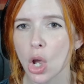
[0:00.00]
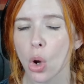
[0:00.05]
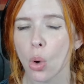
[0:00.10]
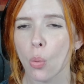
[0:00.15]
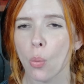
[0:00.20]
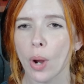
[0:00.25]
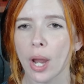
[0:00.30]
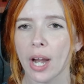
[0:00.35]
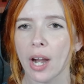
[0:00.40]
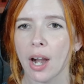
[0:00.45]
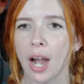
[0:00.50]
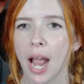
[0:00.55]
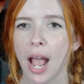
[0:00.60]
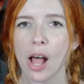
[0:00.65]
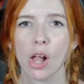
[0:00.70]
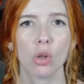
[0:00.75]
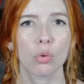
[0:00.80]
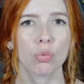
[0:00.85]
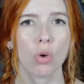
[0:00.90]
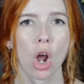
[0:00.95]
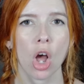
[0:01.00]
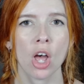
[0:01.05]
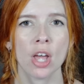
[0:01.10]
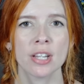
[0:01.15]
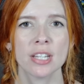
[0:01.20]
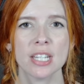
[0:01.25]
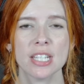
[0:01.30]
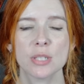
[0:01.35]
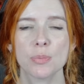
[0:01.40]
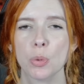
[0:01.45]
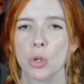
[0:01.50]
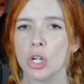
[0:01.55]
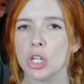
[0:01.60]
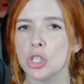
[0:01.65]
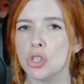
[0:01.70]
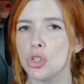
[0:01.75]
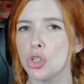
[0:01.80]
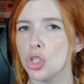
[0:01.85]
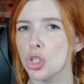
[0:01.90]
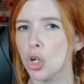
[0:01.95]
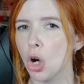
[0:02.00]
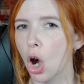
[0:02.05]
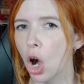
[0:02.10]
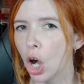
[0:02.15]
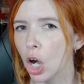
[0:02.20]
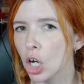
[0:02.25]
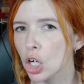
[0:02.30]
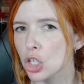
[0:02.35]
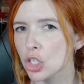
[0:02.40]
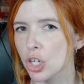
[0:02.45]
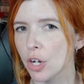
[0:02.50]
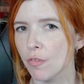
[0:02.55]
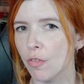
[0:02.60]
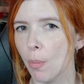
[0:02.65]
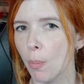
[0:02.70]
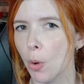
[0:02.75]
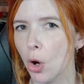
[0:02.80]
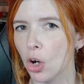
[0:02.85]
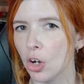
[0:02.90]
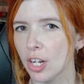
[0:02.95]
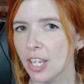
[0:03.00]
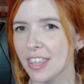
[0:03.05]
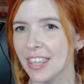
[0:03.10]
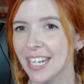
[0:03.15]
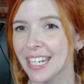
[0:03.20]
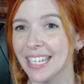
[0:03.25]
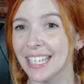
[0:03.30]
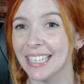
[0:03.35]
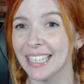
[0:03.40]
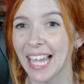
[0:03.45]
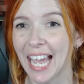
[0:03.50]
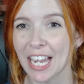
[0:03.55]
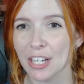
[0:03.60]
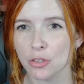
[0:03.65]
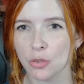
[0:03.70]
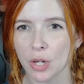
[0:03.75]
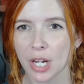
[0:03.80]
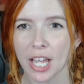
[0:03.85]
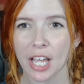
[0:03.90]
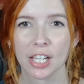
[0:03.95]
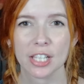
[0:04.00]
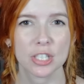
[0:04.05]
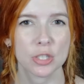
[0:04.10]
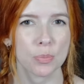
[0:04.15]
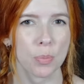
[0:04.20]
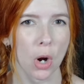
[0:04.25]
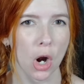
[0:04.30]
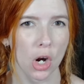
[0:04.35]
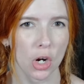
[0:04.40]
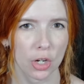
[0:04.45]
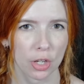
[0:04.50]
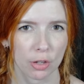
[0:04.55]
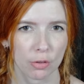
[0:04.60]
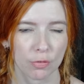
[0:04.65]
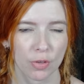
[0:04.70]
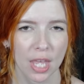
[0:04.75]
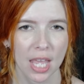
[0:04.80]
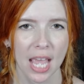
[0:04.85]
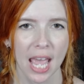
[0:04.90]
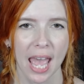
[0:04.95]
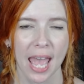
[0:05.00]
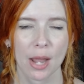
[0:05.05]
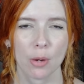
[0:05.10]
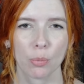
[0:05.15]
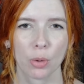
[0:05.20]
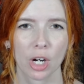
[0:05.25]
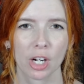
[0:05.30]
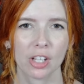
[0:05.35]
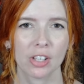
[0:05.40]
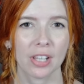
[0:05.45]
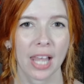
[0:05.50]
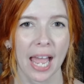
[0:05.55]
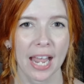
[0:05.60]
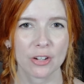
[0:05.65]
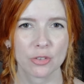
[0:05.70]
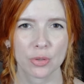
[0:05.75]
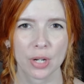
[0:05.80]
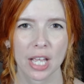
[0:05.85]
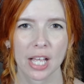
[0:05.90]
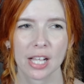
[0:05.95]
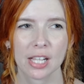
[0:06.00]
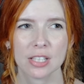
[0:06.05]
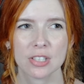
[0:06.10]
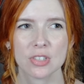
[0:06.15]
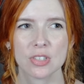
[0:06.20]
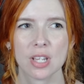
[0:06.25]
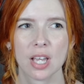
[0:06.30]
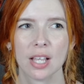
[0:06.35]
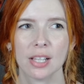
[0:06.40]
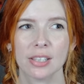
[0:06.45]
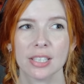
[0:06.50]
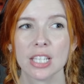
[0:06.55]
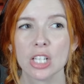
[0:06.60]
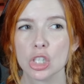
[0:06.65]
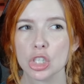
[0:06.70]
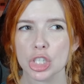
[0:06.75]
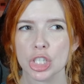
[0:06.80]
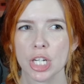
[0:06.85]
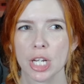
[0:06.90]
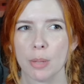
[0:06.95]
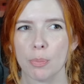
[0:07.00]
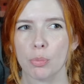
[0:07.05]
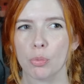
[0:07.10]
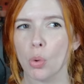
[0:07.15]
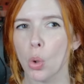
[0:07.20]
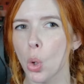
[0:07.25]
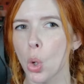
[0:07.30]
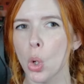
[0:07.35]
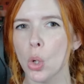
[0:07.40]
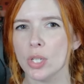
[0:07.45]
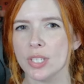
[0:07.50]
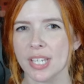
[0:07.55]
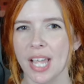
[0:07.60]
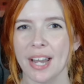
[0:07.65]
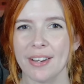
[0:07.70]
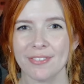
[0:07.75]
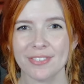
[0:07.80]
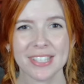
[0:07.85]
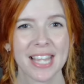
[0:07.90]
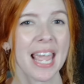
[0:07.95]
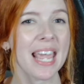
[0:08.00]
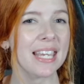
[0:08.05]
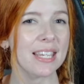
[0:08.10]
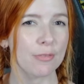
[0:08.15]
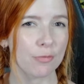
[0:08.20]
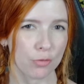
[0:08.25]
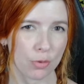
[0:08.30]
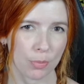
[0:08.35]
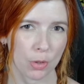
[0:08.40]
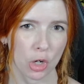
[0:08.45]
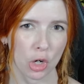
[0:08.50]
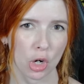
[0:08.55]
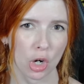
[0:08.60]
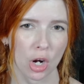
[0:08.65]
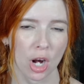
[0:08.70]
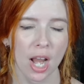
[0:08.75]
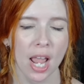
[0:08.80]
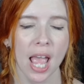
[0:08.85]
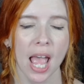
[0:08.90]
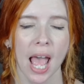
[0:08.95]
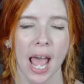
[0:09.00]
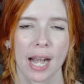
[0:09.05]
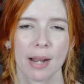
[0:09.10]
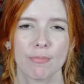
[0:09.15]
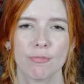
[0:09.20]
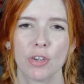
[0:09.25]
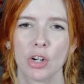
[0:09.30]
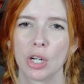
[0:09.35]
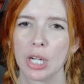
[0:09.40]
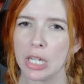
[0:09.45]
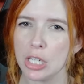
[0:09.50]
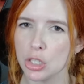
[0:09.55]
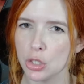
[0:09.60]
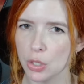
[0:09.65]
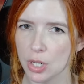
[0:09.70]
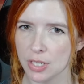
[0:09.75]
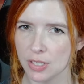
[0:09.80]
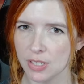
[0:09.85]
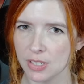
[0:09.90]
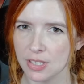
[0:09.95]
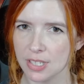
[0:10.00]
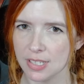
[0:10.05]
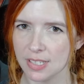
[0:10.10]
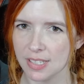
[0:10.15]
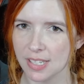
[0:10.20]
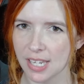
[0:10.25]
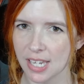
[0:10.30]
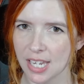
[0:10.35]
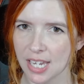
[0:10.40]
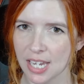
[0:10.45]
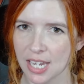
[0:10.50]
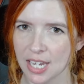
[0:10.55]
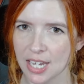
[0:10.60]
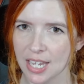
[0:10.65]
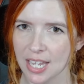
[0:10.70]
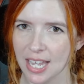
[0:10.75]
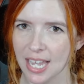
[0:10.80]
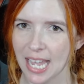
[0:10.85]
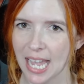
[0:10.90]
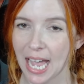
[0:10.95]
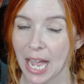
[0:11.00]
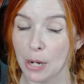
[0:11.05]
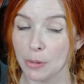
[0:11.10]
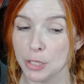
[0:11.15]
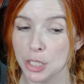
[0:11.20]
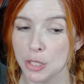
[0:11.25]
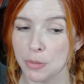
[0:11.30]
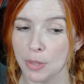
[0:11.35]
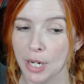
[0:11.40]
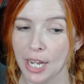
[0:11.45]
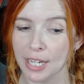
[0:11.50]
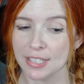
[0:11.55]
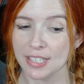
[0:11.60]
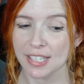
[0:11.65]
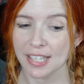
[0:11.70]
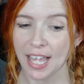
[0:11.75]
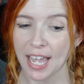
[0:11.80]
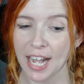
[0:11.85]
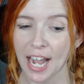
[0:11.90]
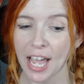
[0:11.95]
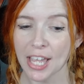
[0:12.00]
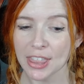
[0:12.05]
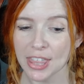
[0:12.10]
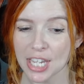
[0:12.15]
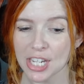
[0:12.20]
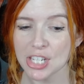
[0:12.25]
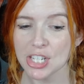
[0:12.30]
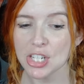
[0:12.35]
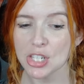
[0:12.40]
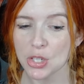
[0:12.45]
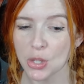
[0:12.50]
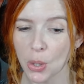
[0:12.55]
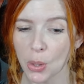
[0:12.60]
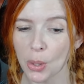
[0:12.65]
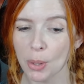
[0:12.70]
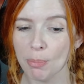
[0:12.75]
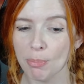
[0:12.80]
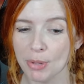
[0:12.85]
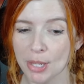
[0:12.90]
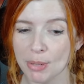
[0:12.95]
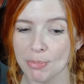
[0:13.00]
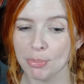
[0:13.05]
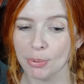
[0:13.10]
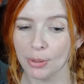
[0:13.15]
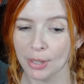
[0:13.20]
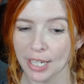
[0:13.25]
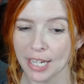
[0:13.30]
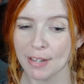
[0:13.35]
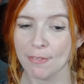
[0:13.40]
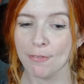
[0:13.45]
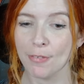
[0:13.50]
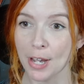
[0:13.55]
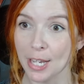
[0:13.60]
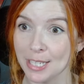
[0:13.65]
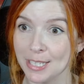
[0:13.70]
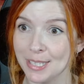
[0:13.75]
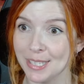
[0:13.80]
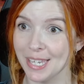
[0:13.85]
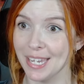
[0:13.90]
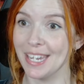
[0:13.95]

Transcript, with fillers: where Elrond is put in charge of the party that Galadriel is part of, and where Galadriel's leadership role is kind of taken from her. And I'm very interested to see how she reacts to that. I think she's going to be pretty feisty.